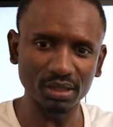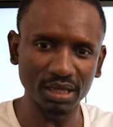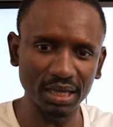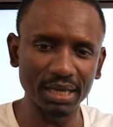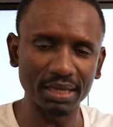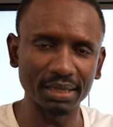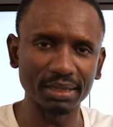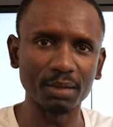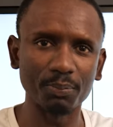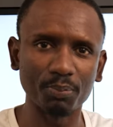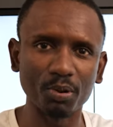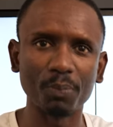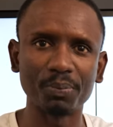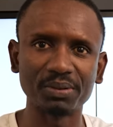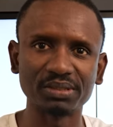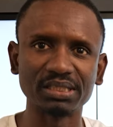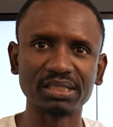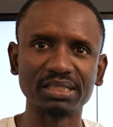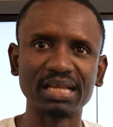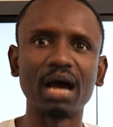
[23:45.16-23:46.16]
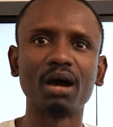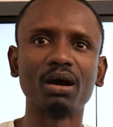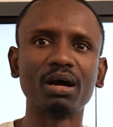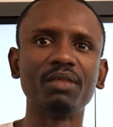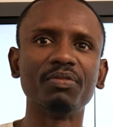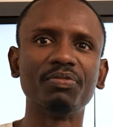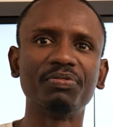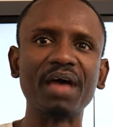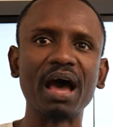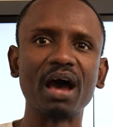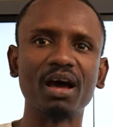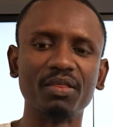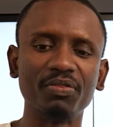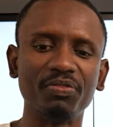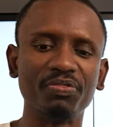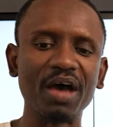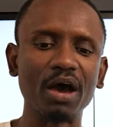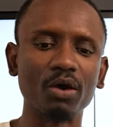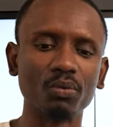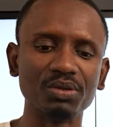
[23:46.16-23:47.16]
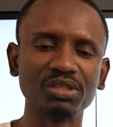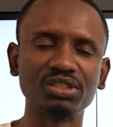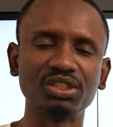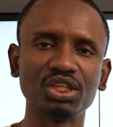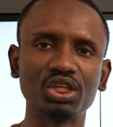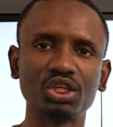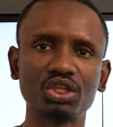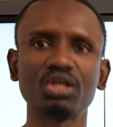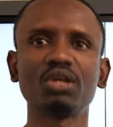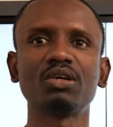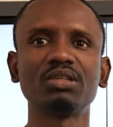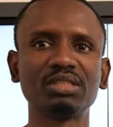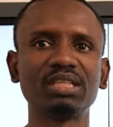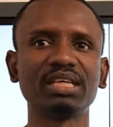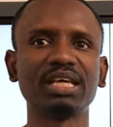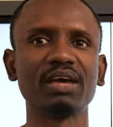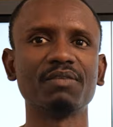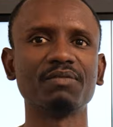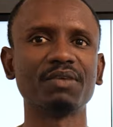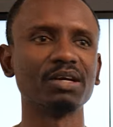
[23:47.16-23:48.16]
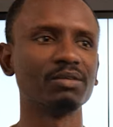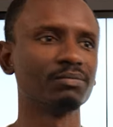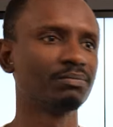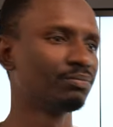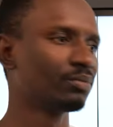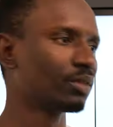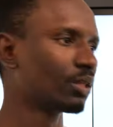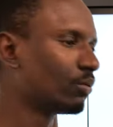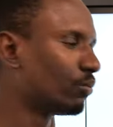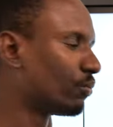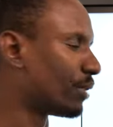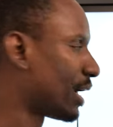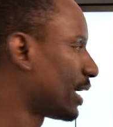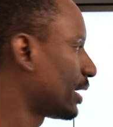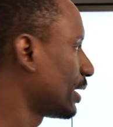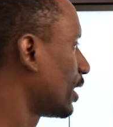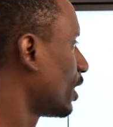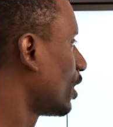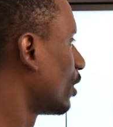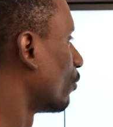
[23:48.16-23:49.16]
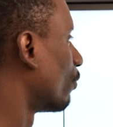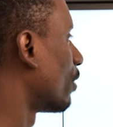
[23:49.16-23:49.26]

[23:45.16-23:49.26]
the property that we secured together, right?